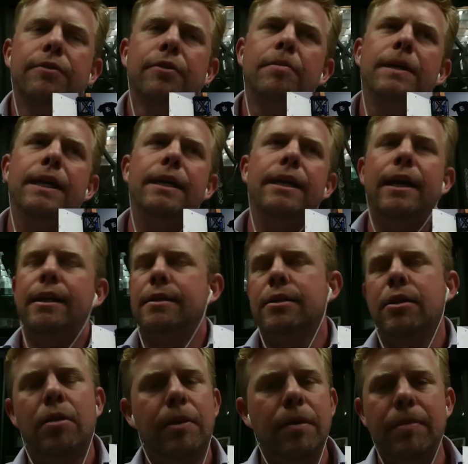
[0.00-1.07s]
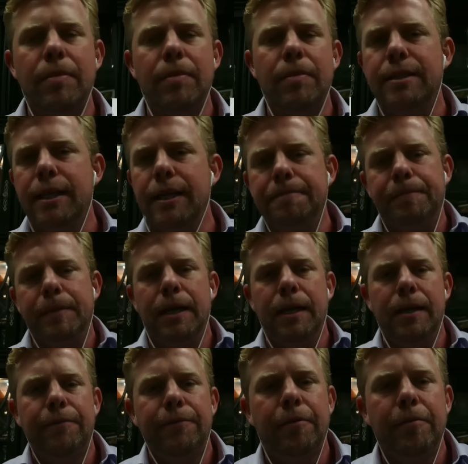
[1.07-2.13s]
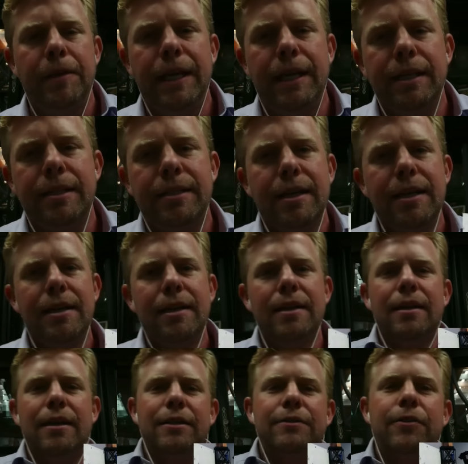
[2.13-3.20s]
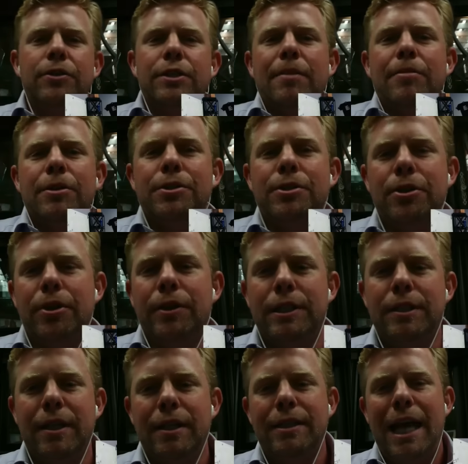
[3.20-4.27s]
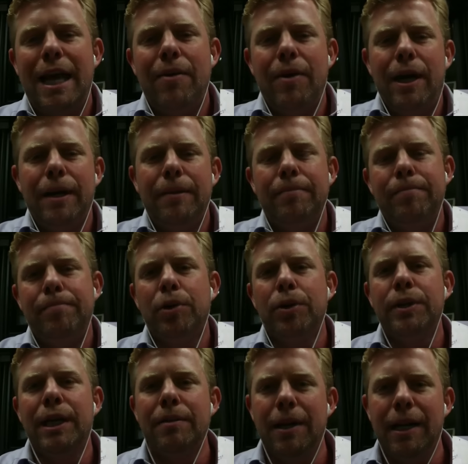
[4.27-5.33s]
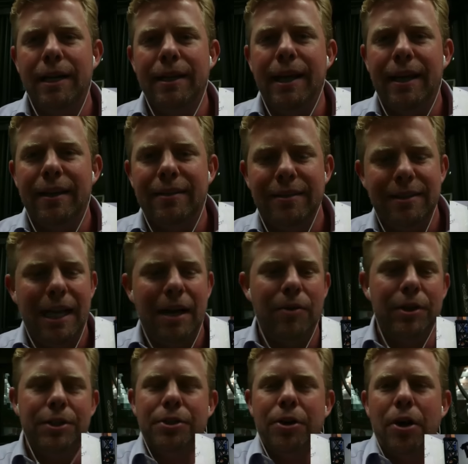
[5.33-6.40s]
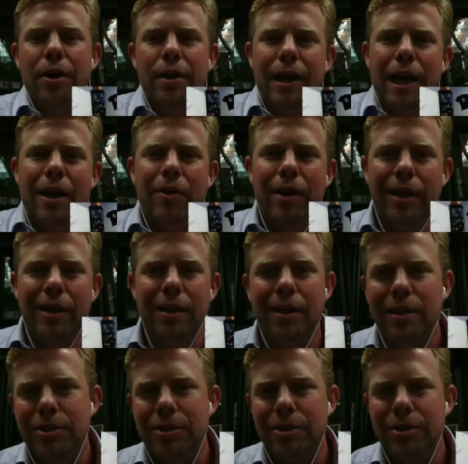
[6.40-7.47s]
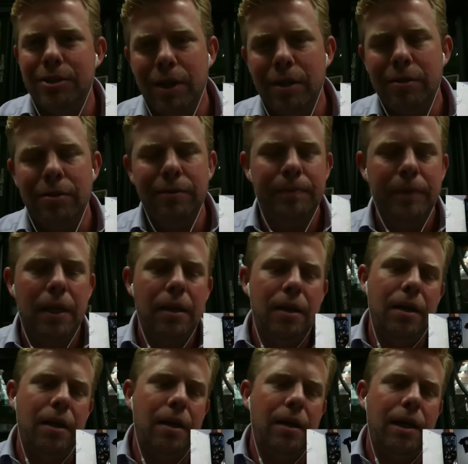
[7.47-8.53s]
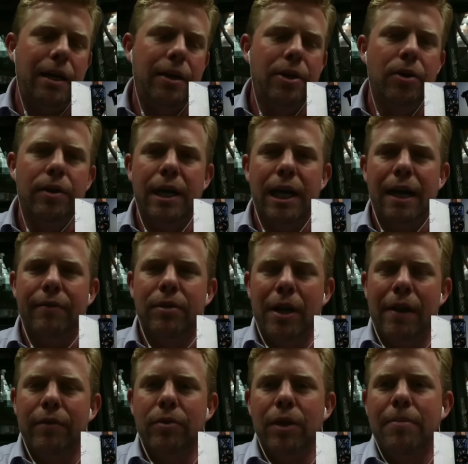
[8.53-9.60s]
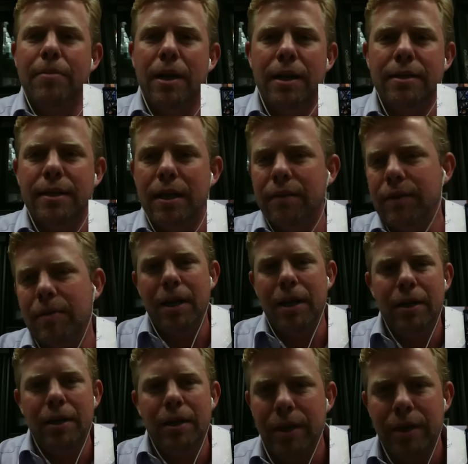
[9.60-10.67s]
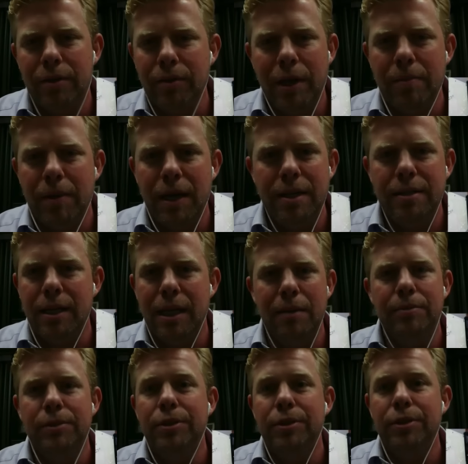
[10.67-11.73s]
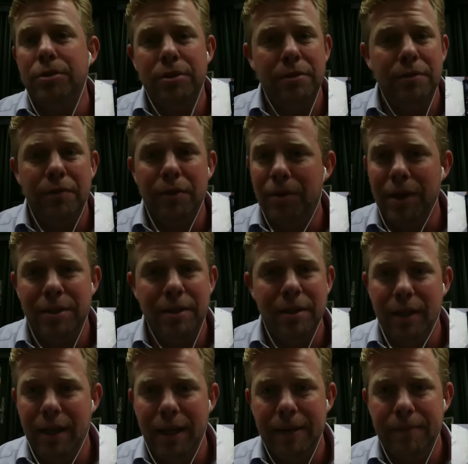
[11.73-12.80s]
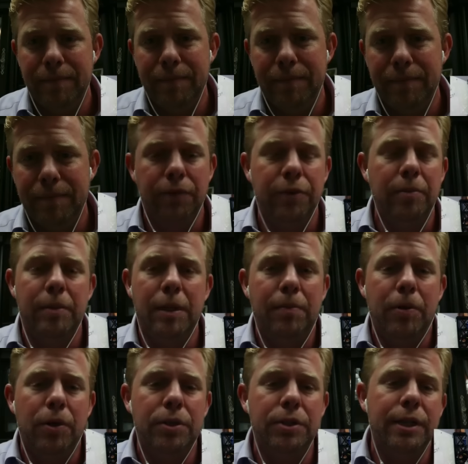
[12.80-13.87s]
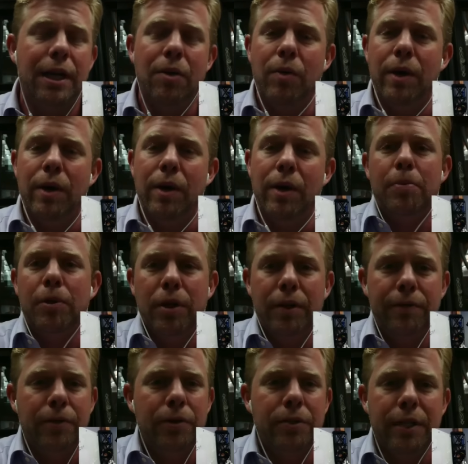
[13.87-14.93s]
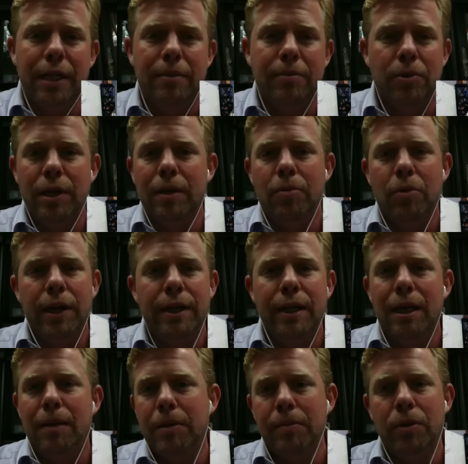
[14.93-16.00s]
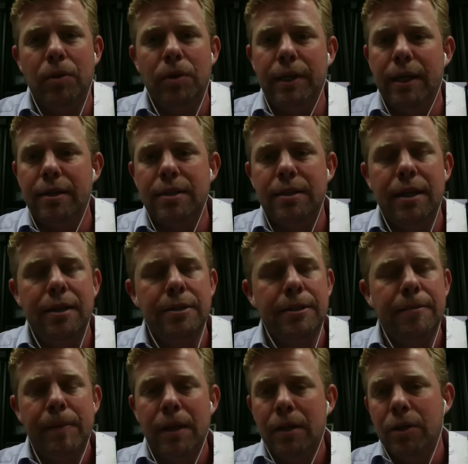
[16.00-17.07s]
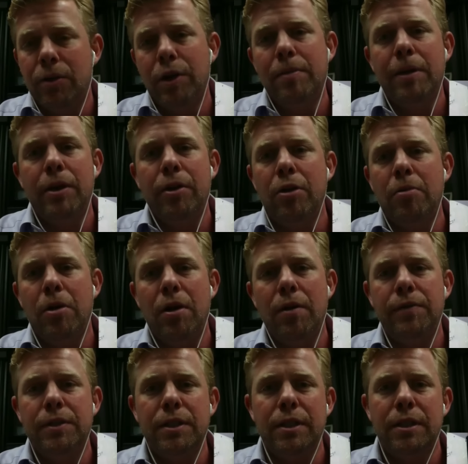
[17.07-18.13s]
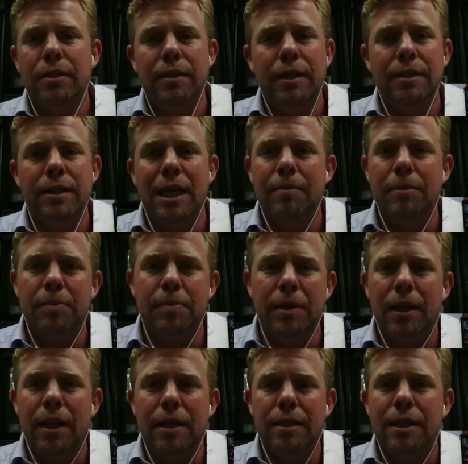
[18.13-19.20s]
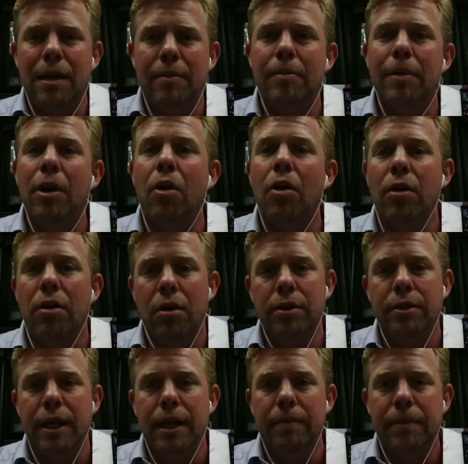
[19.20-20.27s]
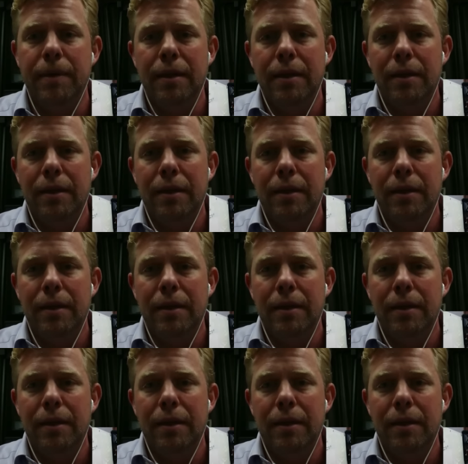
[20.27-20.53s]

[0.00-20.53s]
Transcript: For me, yeah, it's all about mindset. For me, it's as far as I'm concerned, it's how I book in my day. It's how I start it, how I ended it. So critical. I know that I have to have the right mindset. not going in the right mindset, I'm toast for the rest of the day. So for me personally, I wake up early. First thing in the morning, I'm waking up. I'm going downstairs, going to my home office, and during that time, I spend a lot of time in my R&R time.